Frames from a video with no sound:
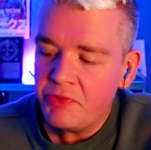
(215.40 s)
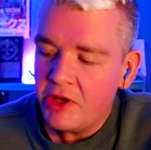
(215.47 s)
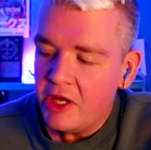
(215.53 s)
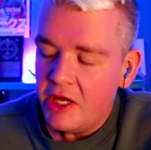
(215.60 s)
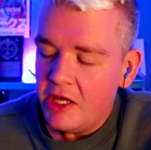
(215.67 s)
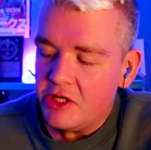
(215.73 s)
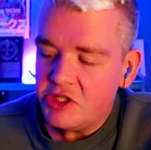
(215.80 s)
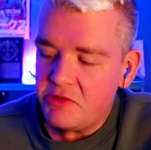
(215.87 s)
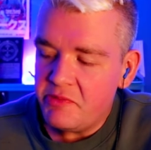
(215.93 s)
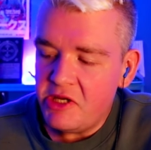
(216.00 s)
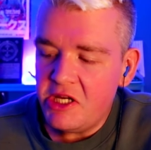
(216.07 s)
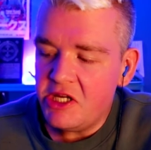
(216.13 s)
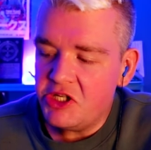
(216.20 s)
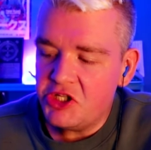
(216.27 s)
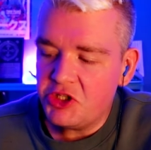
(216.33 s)
To
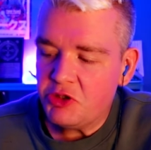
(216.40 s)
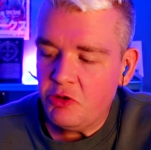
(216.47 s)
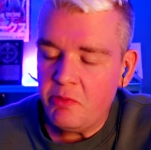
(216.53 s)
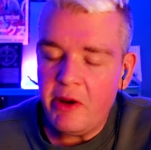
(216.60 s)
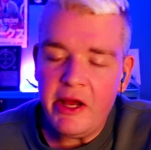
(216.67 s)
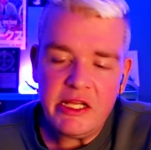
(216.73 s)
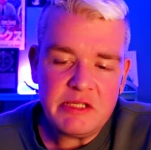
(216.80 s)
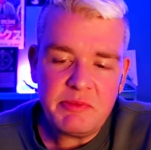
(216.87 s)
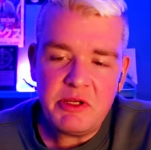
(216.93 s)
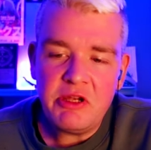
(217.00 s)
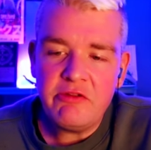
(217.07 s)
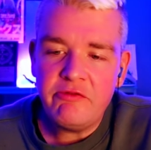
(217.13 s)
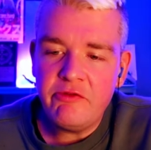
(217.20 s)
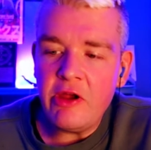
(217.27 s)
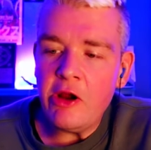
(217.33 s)
me, it just reminds me of
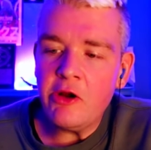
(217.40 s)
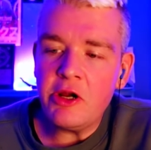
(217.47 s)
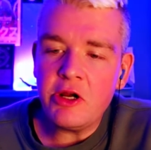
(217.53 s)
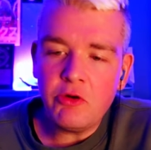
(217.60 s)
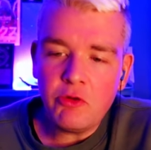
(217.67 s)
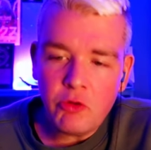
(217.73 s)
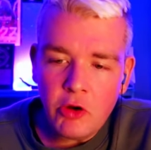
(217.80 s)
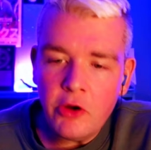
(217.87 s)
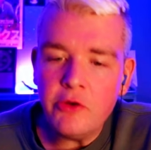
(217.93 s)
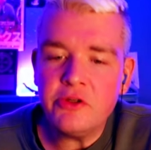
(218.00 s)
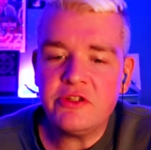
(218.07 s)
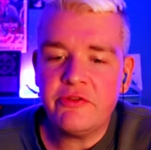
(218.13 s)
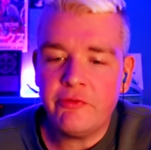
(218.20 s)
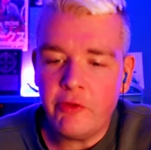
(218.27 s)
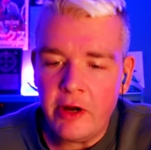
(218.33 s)
very close
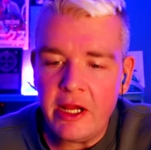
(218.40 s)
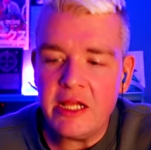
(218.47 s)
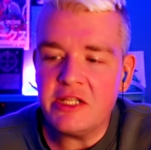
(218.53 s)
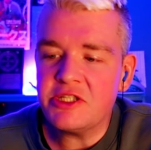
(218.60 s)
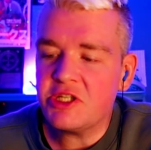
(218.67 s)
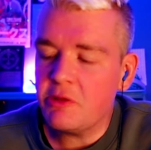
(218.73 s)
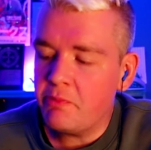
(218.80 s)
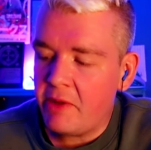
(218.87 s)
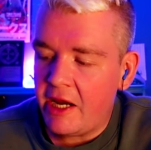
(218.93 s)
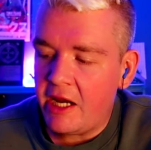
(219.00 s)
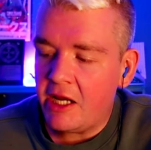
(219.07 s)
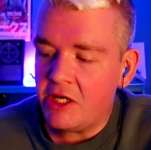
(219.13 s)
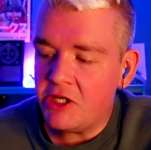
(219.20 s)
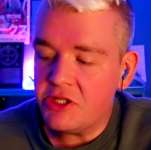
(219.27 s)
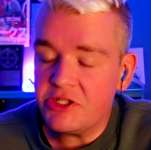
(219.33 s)
friends,
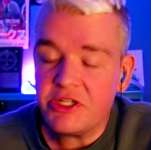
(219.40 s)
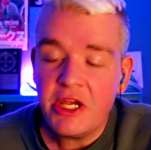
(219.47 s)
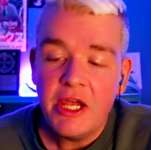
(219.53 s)
companions.